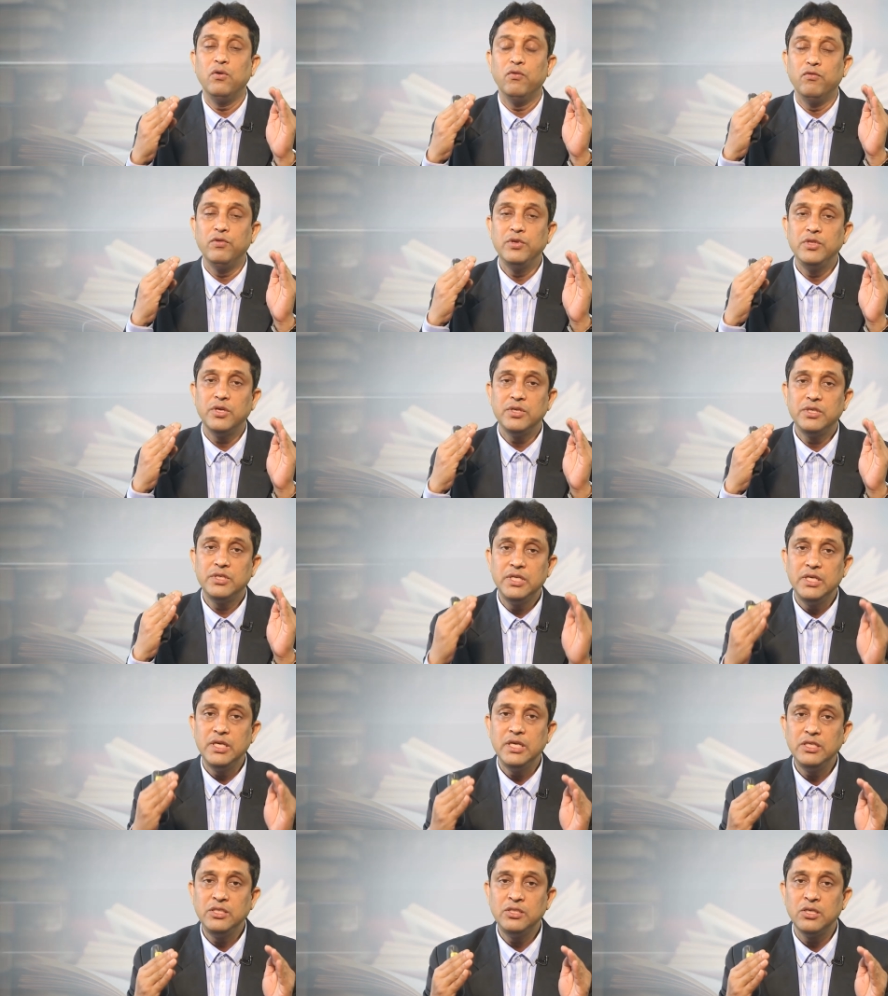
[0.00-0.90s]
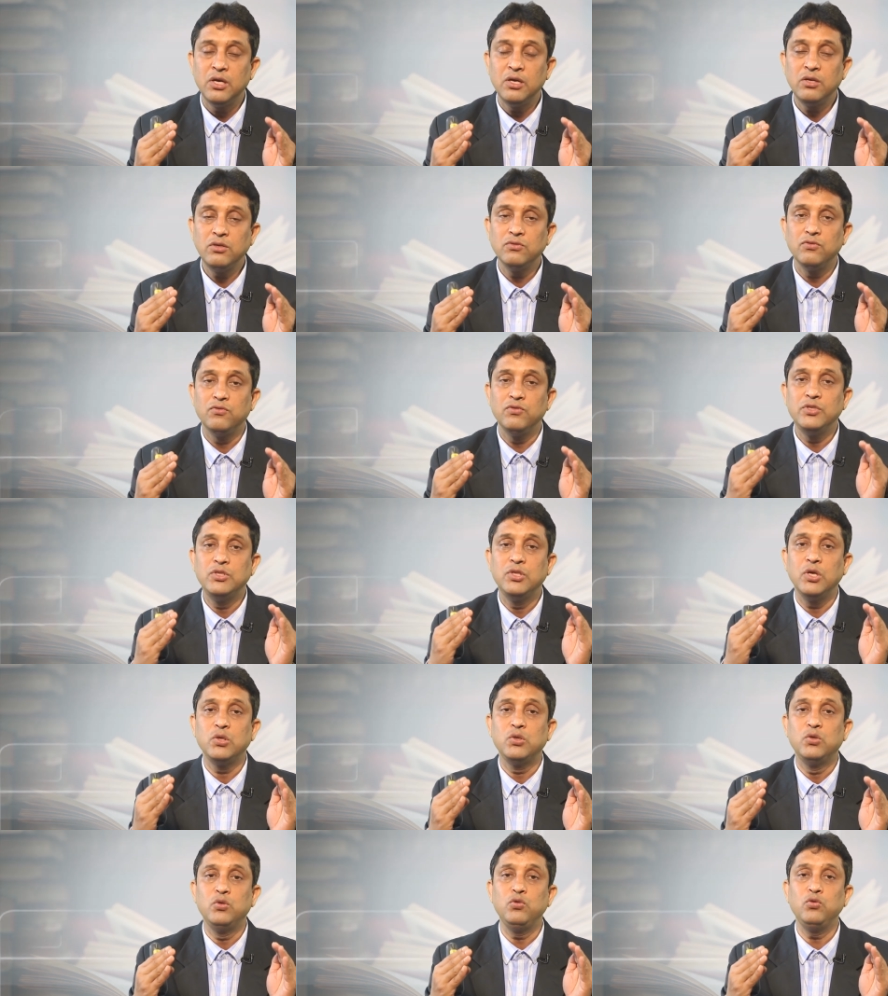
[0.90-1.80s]
with the teacher, with
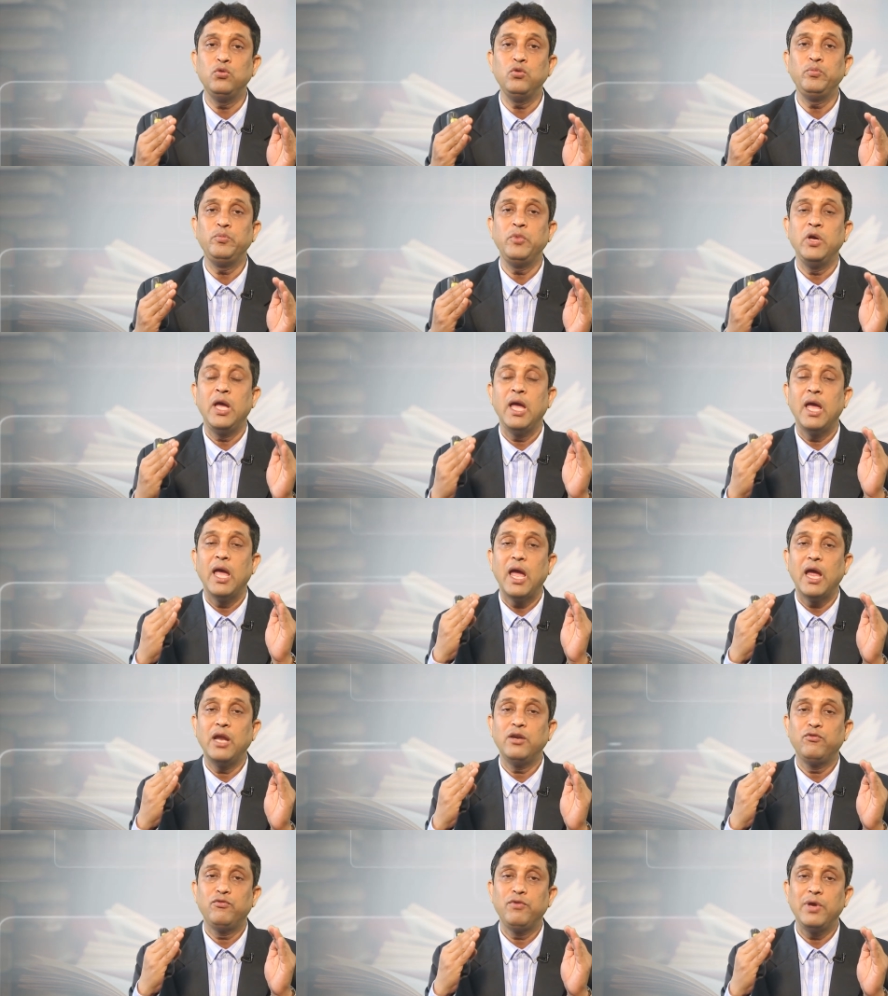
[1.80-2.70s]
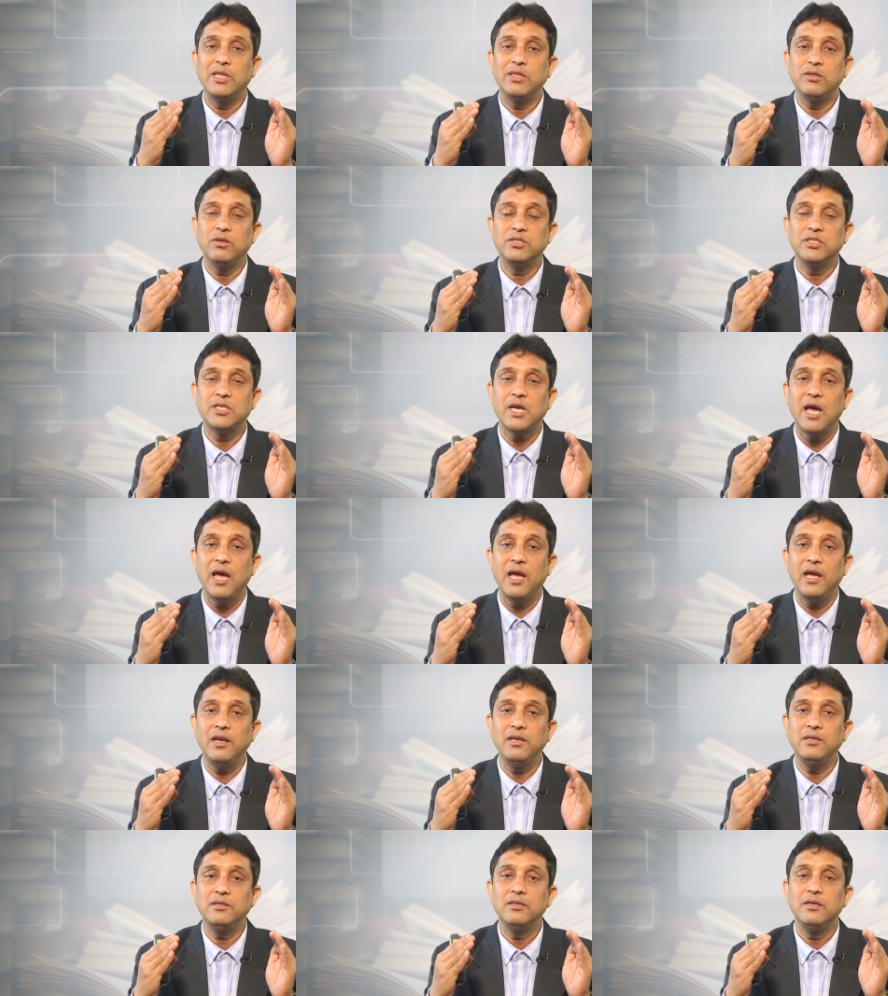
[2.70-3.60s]
the group, and when the
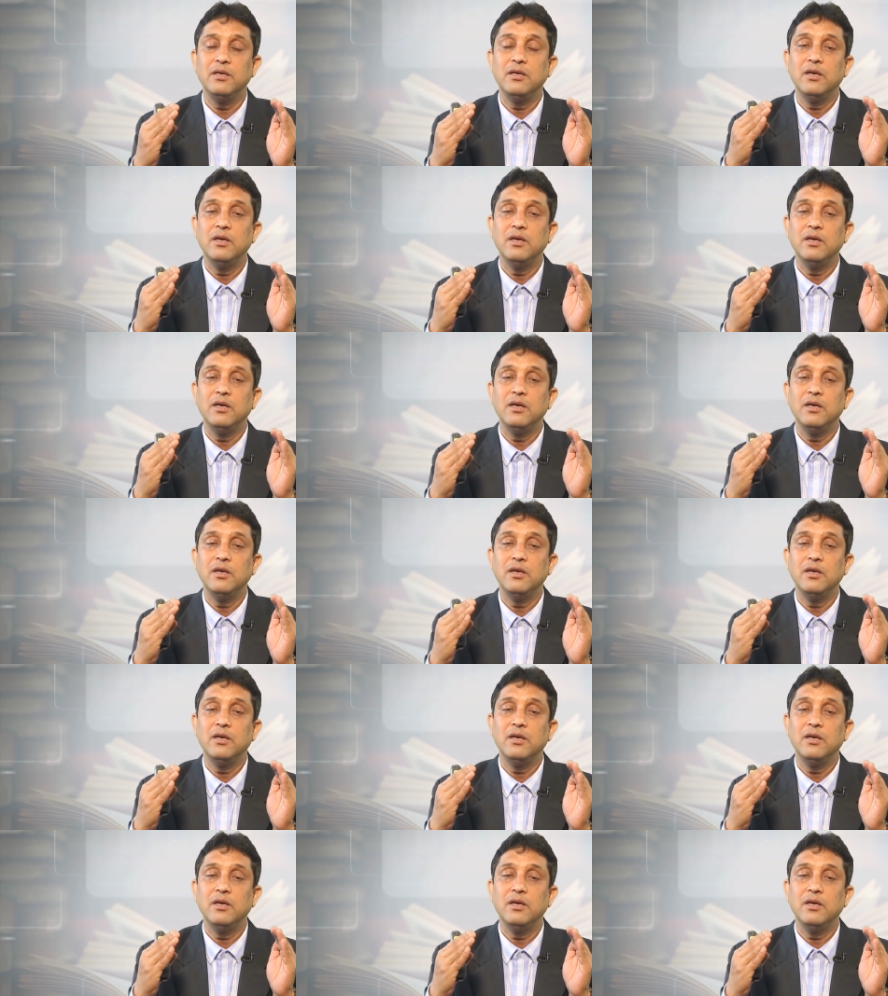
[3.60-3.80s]
child